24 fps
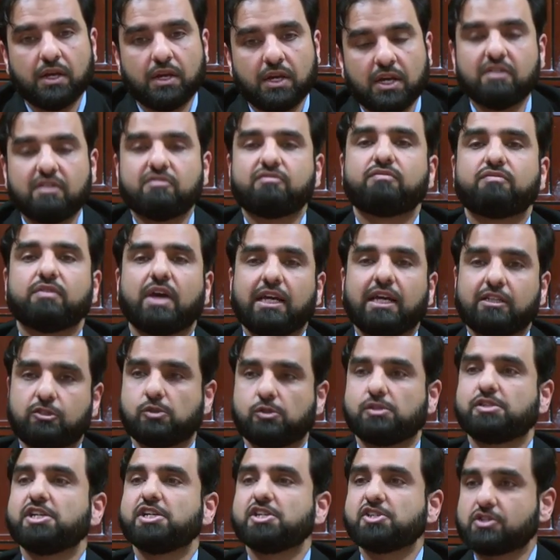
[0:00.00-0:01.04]
if a
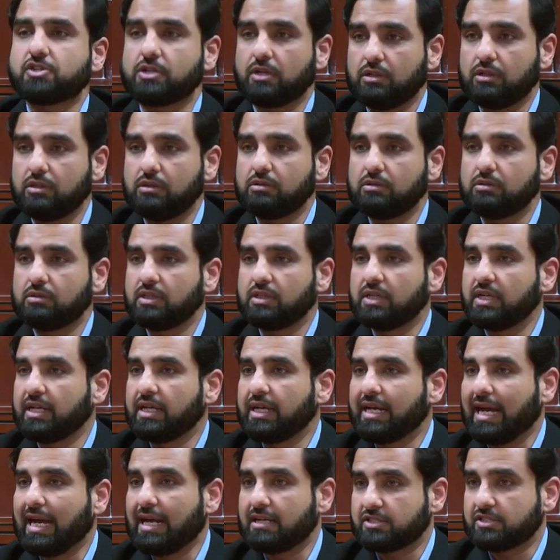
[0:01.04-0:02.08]
tradition
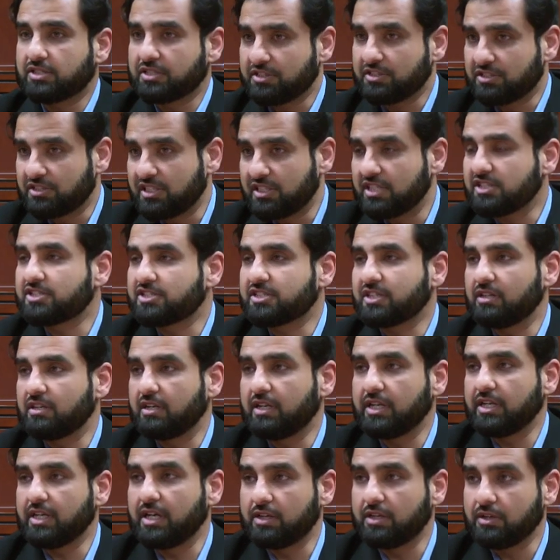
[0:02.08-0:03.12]
has
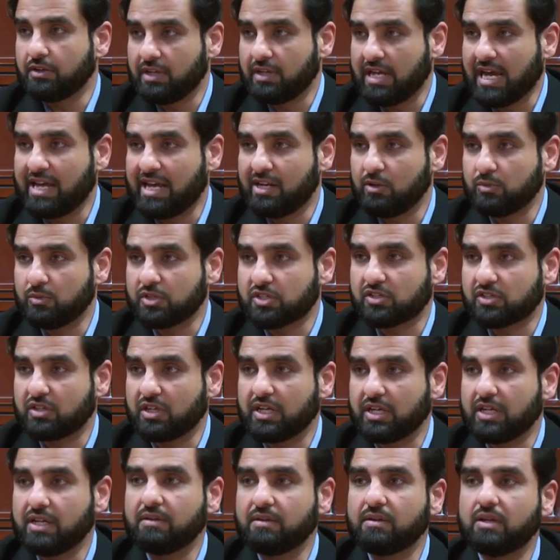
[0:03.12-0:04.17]
consistently and
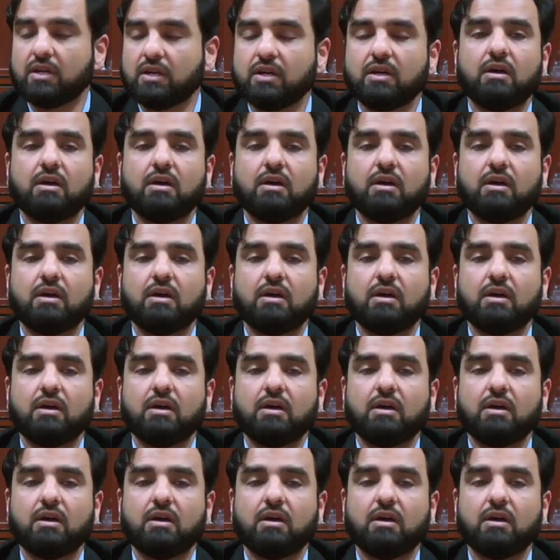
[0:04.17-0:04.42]
unanimously